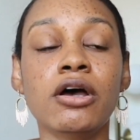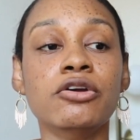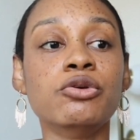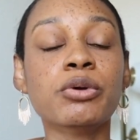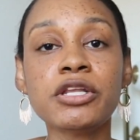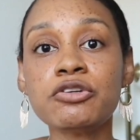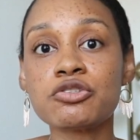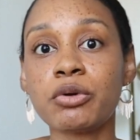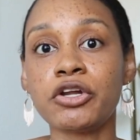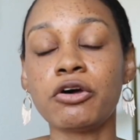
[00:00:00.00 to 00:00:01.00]
you really just
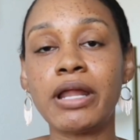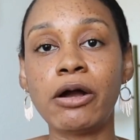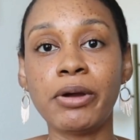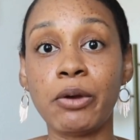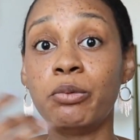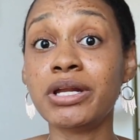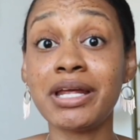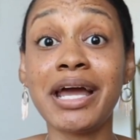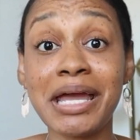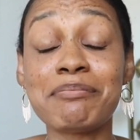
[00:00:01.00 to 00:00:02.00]
want to know like, okay, when
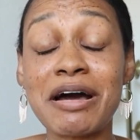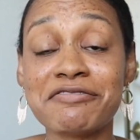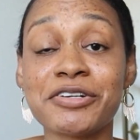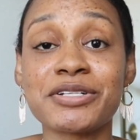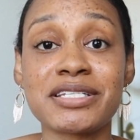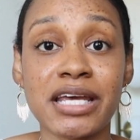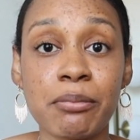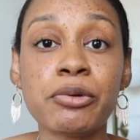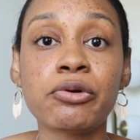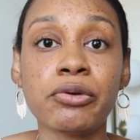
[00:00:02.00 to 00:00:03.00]
can I get my first
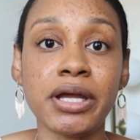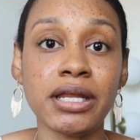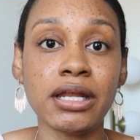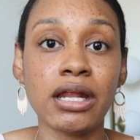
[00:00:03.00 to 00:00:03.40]
sample created?